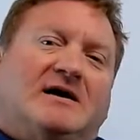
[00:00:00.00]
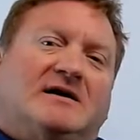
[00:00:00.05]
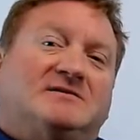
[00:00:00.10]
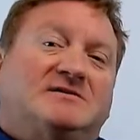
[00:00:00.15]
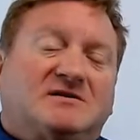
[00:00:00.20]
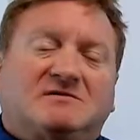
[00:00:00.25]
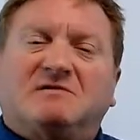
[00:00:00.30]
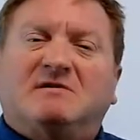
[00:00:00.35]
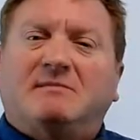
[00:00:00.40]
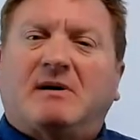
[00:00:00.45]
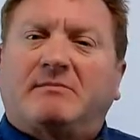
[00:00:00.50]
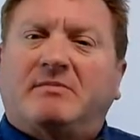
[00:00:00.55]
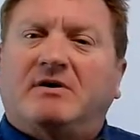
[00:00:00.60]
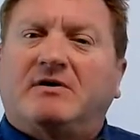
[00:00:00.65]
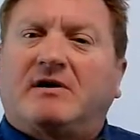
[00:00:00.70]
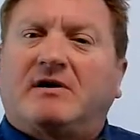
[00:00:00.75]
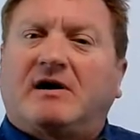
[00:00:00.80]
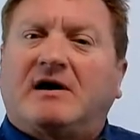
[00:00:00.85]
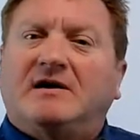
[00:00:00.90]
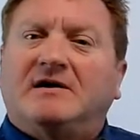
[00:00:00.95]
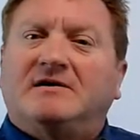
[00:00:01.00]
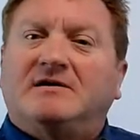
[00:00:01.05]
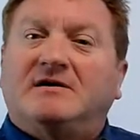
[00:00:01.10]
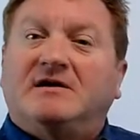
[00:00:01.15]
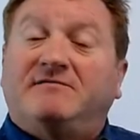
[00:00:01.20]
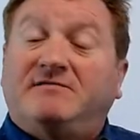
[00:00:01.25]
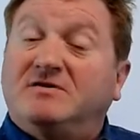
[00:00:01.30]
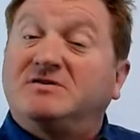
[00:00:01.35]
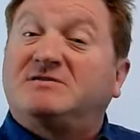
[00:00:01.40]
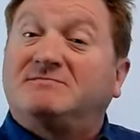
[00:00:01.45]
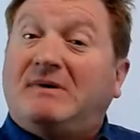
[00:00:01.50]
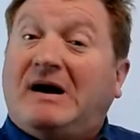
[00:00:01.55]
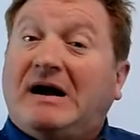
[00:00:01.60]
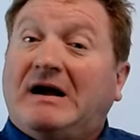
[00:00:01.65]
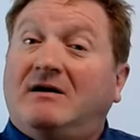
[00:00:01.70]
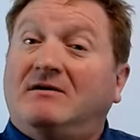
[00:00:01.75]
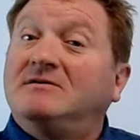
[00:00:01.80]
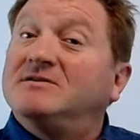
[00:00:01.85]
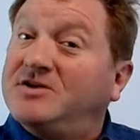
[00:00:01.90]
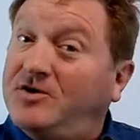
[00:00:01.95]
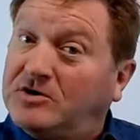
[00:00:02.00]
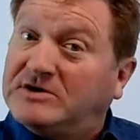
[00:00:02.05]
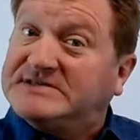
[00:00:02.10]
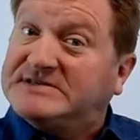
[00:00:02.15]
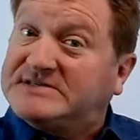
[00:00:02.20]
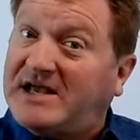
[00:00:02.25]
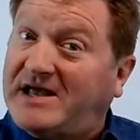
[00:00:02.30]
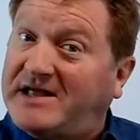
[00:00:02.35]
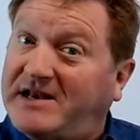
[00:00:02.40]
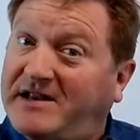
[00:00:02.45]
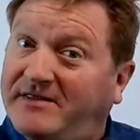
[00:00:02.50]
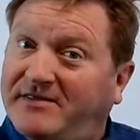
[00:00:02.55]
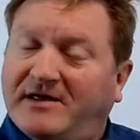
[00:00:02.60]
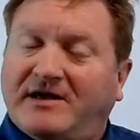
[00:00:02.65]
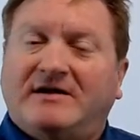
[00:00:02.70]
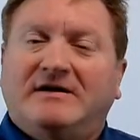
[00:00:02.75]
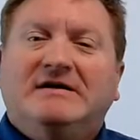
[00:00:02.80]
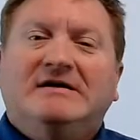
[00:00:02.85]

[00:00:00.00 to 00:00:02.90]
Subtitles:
Just remember, if you smile, you can say anything.